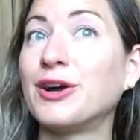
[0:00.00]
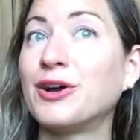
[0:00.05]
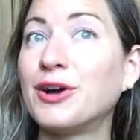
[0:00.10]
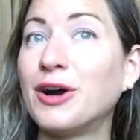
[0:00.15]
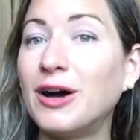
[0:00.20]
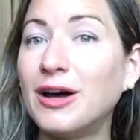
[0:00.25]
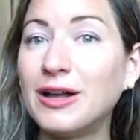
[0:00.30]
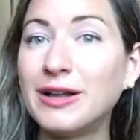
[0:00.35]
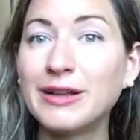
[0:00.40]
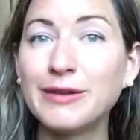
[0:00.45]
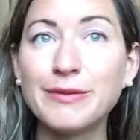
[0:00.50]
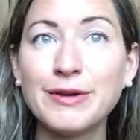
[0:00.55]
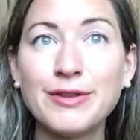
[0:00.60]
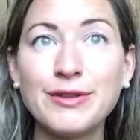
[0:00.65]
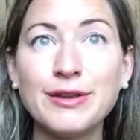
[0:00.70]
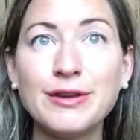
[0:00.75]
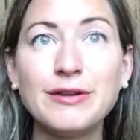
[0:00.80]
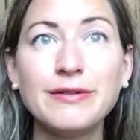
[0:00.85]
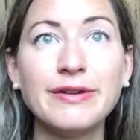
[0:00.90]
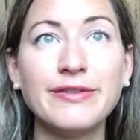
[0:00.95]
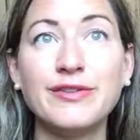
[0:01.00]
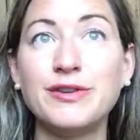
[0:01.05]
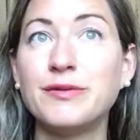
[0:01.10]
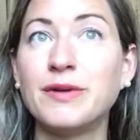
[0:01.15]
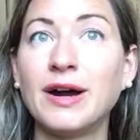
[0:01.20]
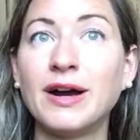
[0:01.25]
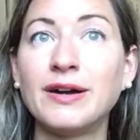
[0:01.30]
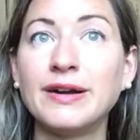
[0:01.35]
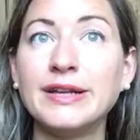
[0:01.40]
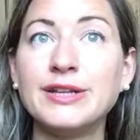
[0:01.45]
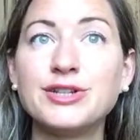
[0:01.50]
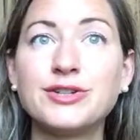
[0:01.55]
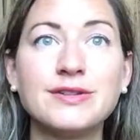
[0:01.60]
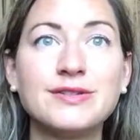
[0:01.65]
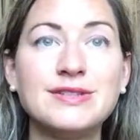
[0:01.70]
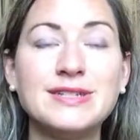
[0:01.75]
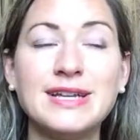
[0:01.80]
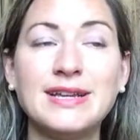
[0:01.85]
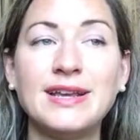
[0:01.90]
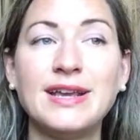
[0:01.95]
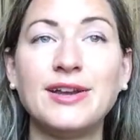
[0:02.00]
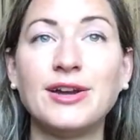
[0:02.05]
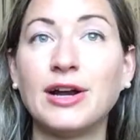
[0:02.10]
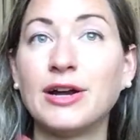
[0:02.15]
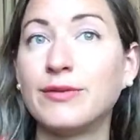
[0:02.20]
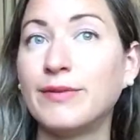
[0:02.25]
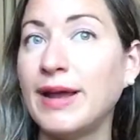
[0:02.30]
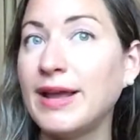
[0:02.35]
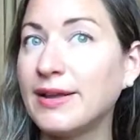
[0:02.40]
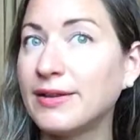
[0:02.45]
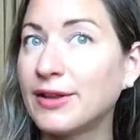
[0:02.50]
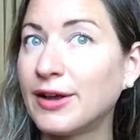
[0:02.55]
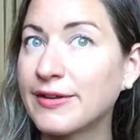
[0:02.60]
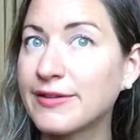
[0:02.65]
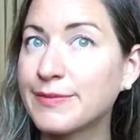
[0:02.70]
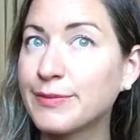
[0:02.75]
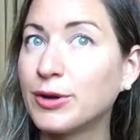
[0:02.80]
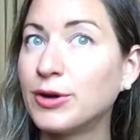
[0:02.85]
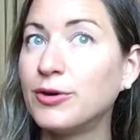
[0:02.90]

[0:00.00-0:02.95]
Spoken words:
if you are interested in our weight loss program